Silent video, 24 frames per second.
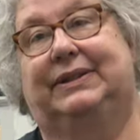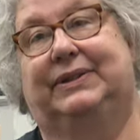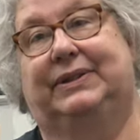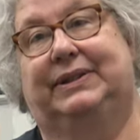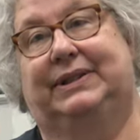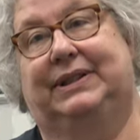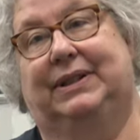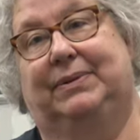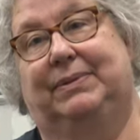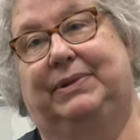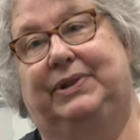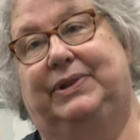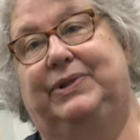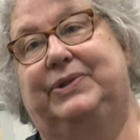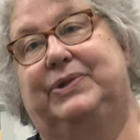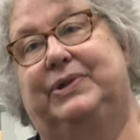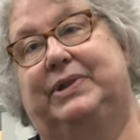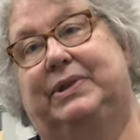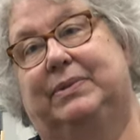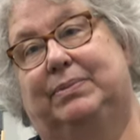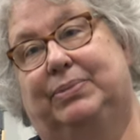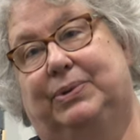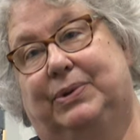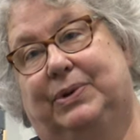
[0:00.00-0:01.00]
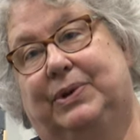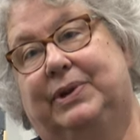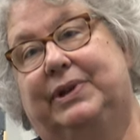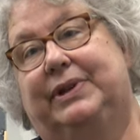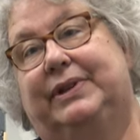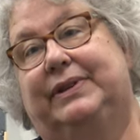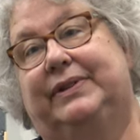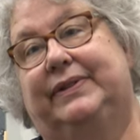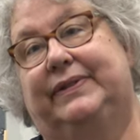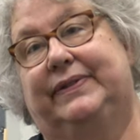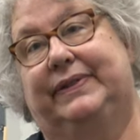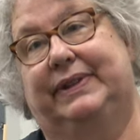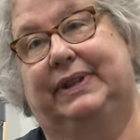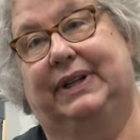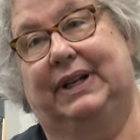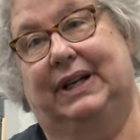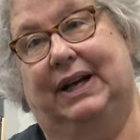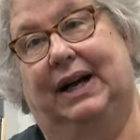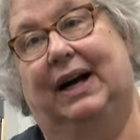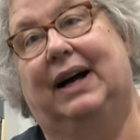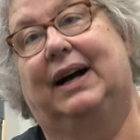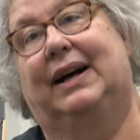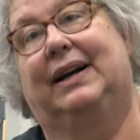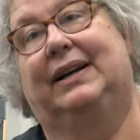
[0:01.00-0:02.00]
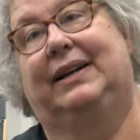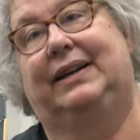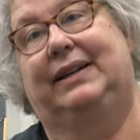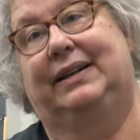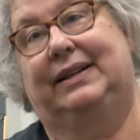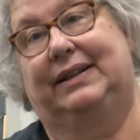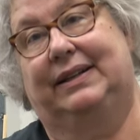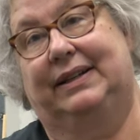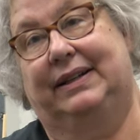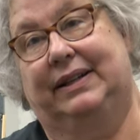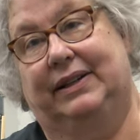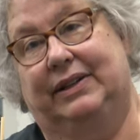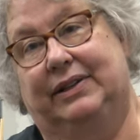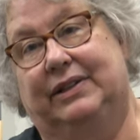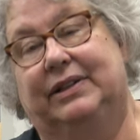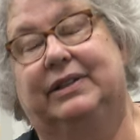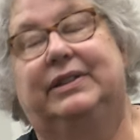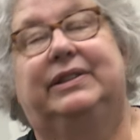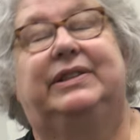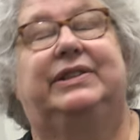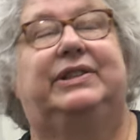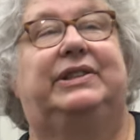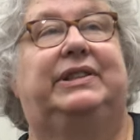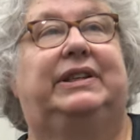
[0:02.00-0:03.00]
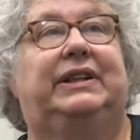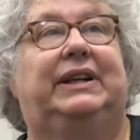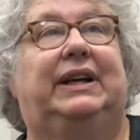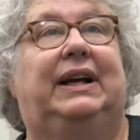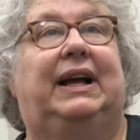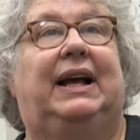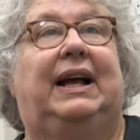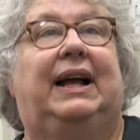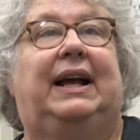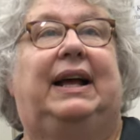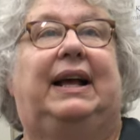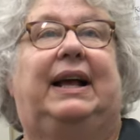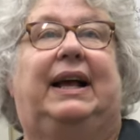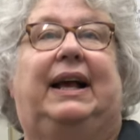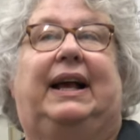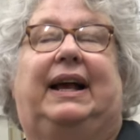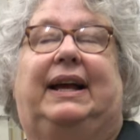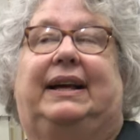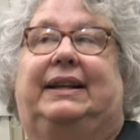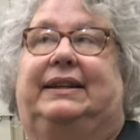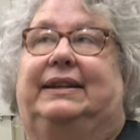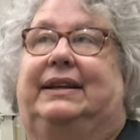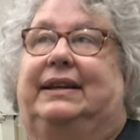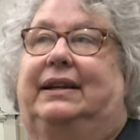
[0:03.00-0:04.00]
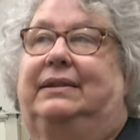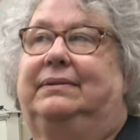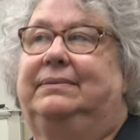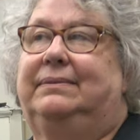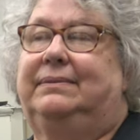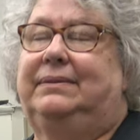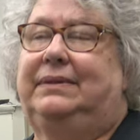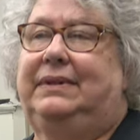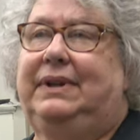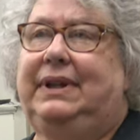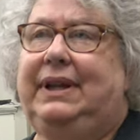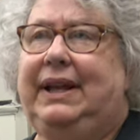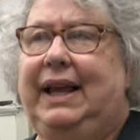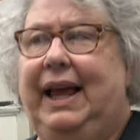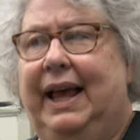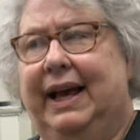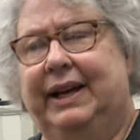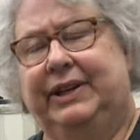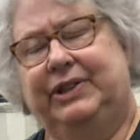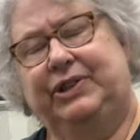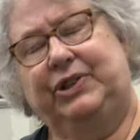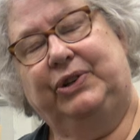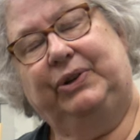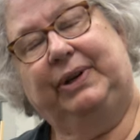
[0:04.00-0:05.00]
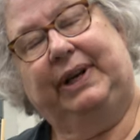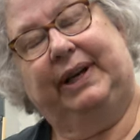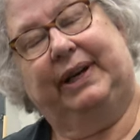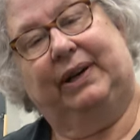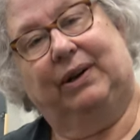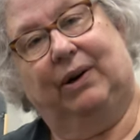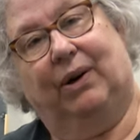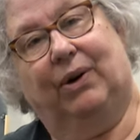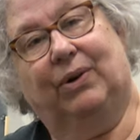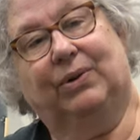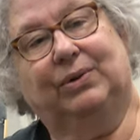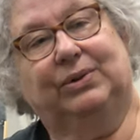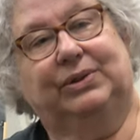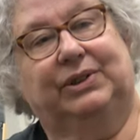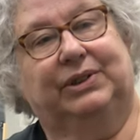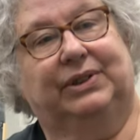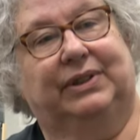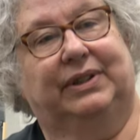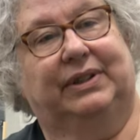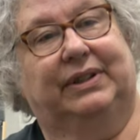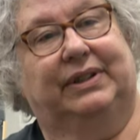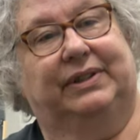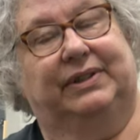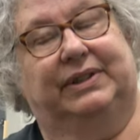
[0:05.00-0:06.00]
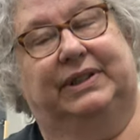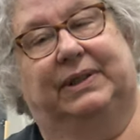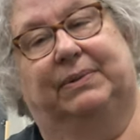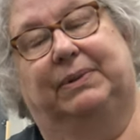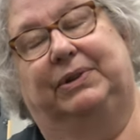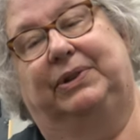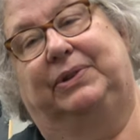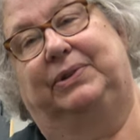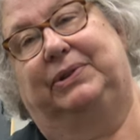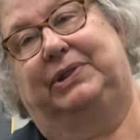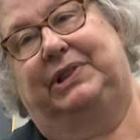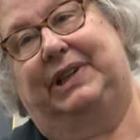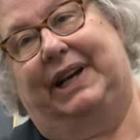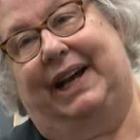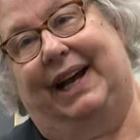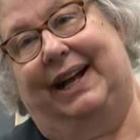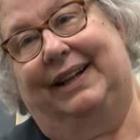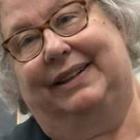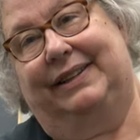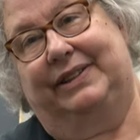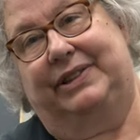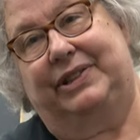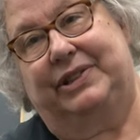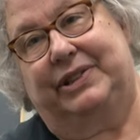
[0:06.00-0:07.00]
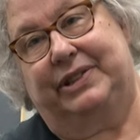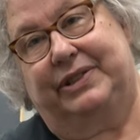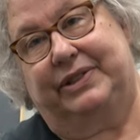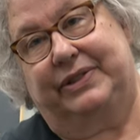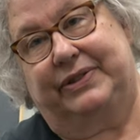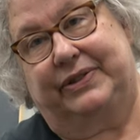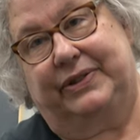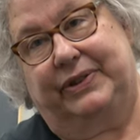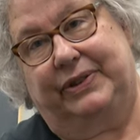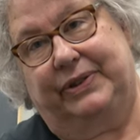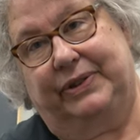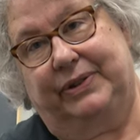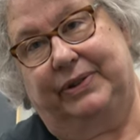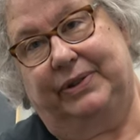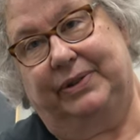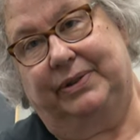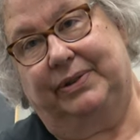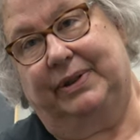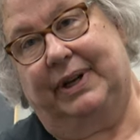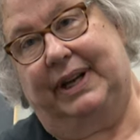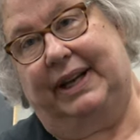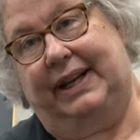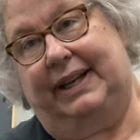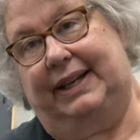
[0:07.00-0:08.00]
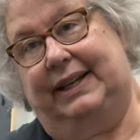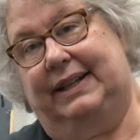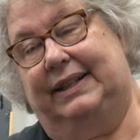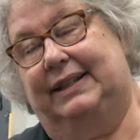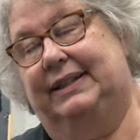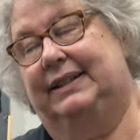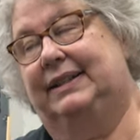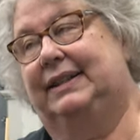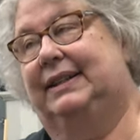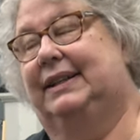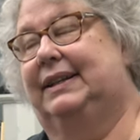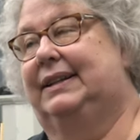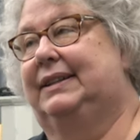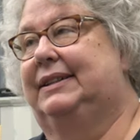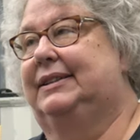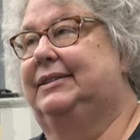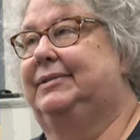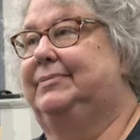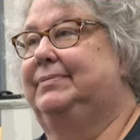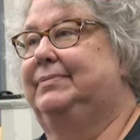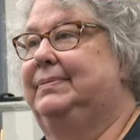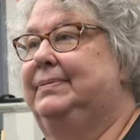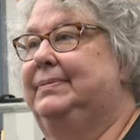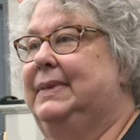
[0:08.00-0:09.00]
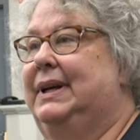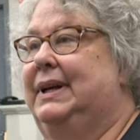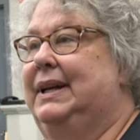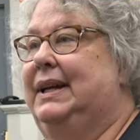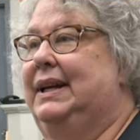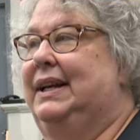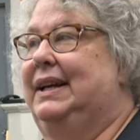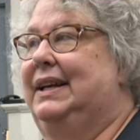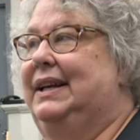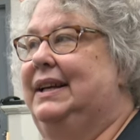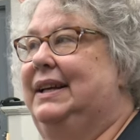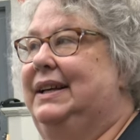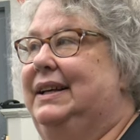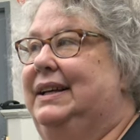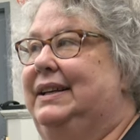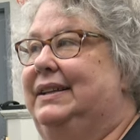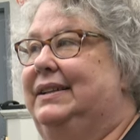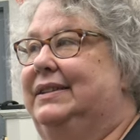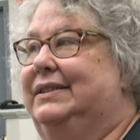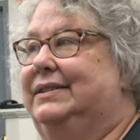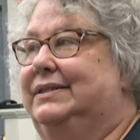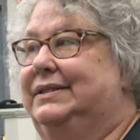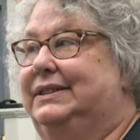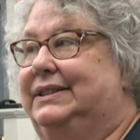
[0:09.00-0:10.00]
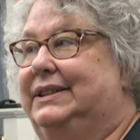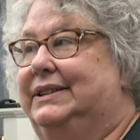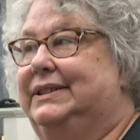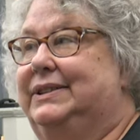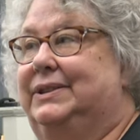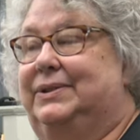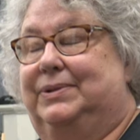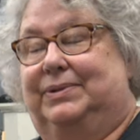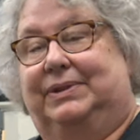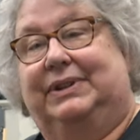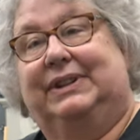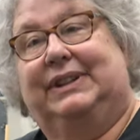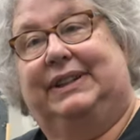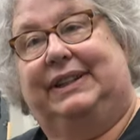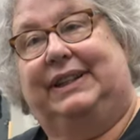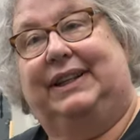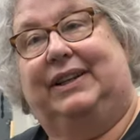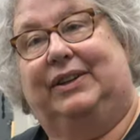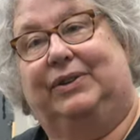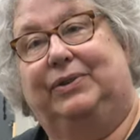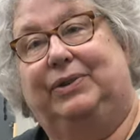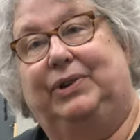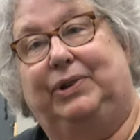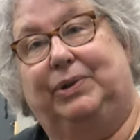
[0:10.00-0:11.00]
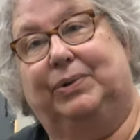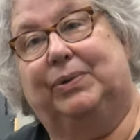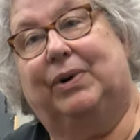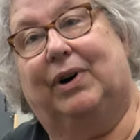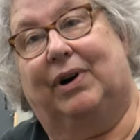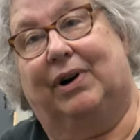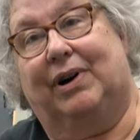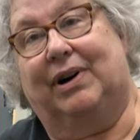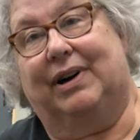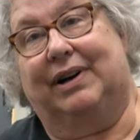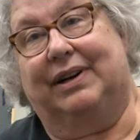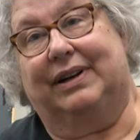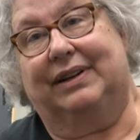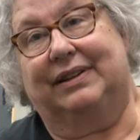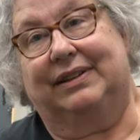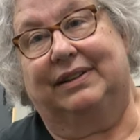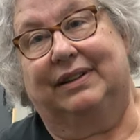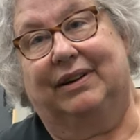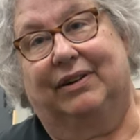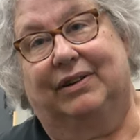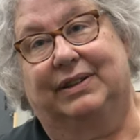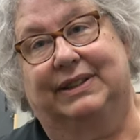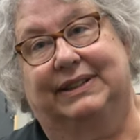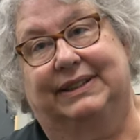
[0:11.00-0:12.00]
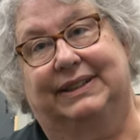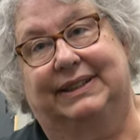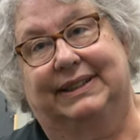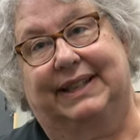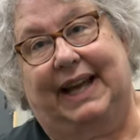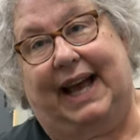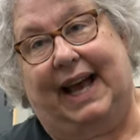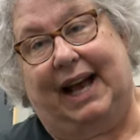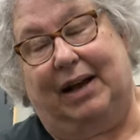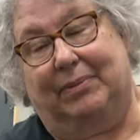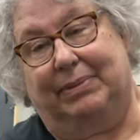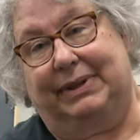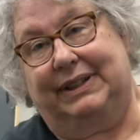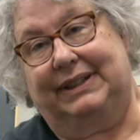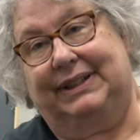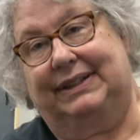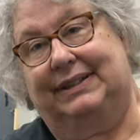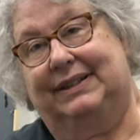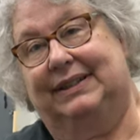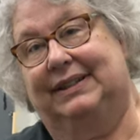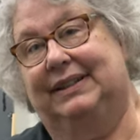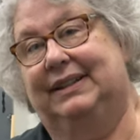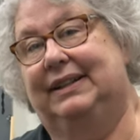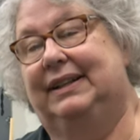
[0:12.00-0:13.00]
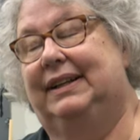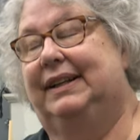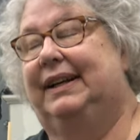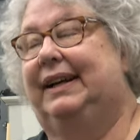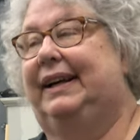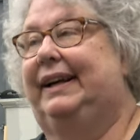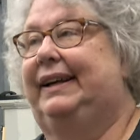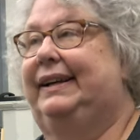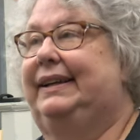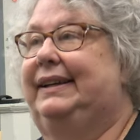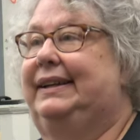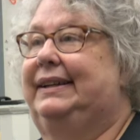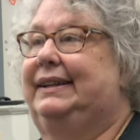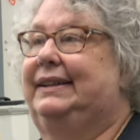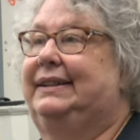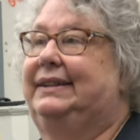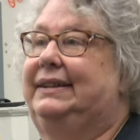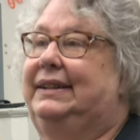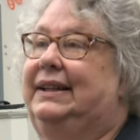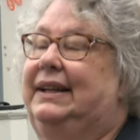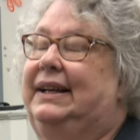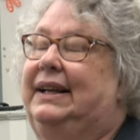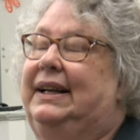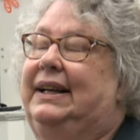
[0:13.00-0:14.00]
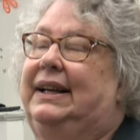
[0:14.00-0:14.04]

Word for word: there's someone who's supportive and kind and encouraging, and that as you get older, there's someone who challenges you and um, you know, is this really who you are, or is this habit? And